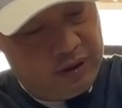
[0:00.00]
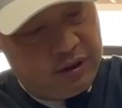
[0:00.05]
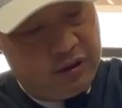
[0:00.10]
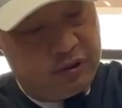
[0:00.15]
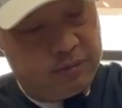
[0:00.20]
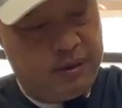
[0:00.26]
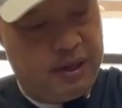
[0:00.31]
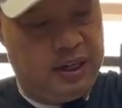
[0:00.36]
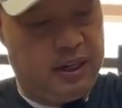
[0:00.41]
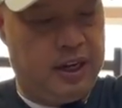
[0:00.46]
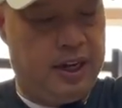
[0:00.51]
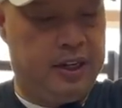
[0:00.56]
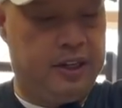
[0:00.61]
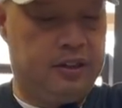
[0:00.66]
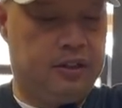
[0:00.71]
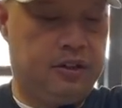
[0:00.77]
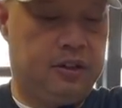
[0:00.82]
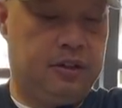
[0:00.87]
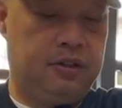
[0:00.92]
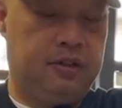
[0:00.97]
there's my
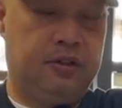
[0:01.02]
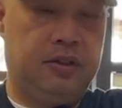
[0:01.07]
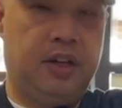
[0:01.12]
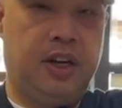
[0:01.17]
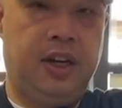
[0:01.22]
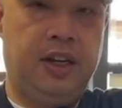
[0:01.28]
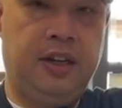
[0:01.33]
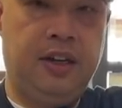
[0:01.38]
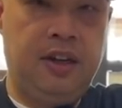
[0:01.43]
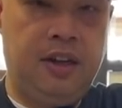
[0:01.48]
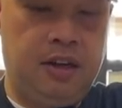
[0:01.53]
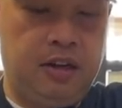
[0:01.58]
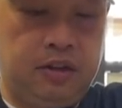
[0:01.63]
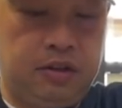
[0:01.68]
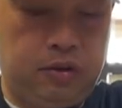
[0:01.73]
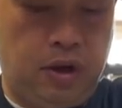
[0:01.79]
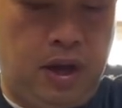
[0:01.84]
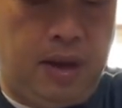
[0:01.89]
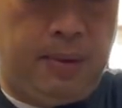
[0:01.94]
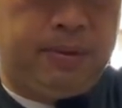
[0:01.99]
lines, okay?
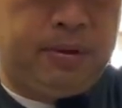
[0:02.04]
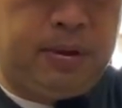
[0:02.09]
So I'm